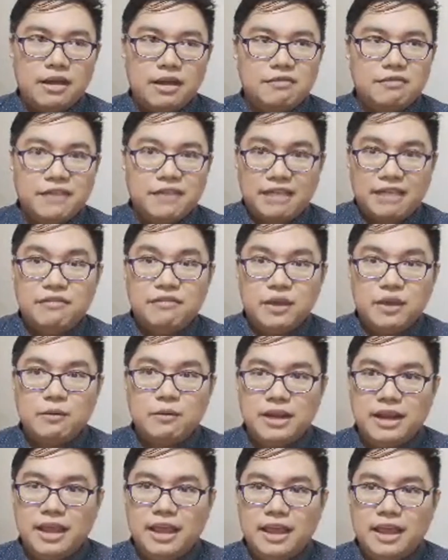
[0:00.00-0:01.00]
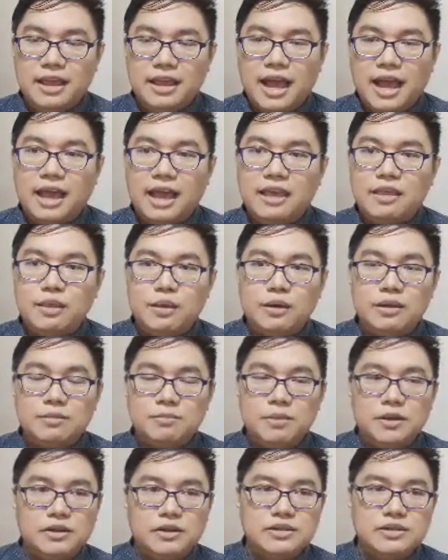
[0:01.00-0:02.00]
five Q&A, I thought,
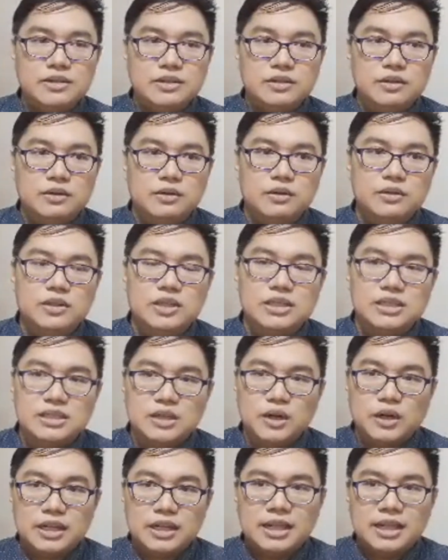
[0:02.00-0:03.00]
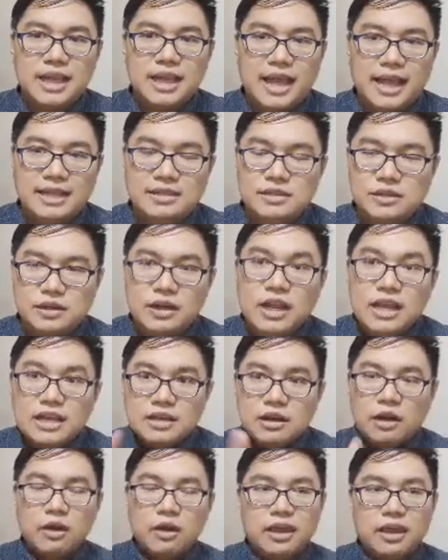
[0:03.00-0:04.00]
because, you know, she skirted the answer.
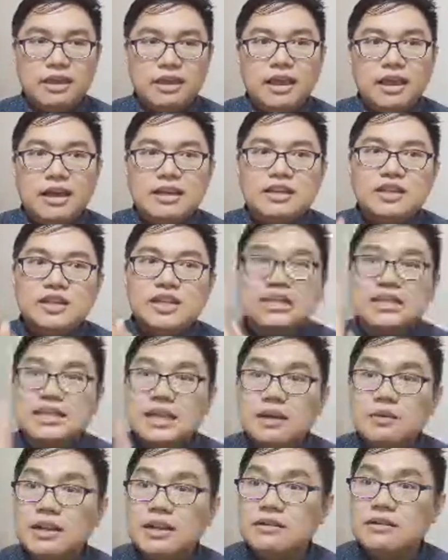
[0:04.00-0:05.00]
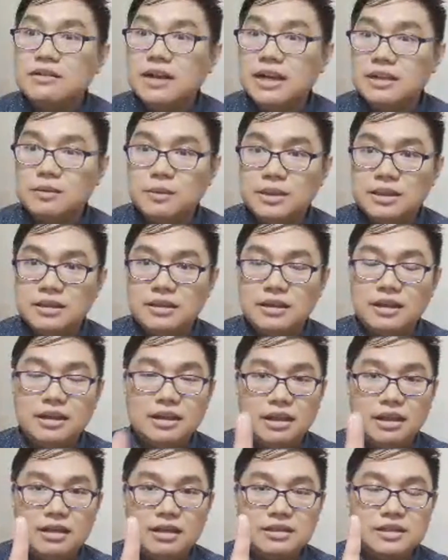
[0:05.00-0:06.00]
Okay, she sounded right when
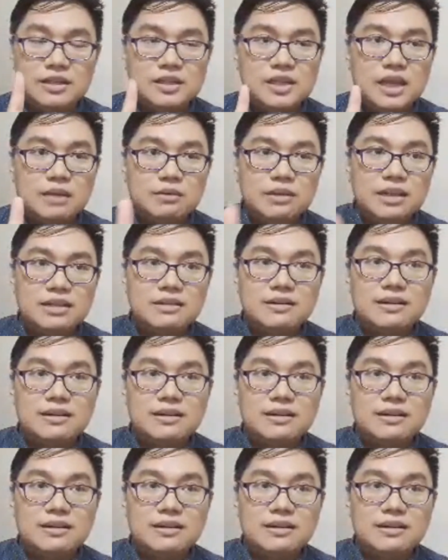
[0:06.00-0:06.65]
she sounded.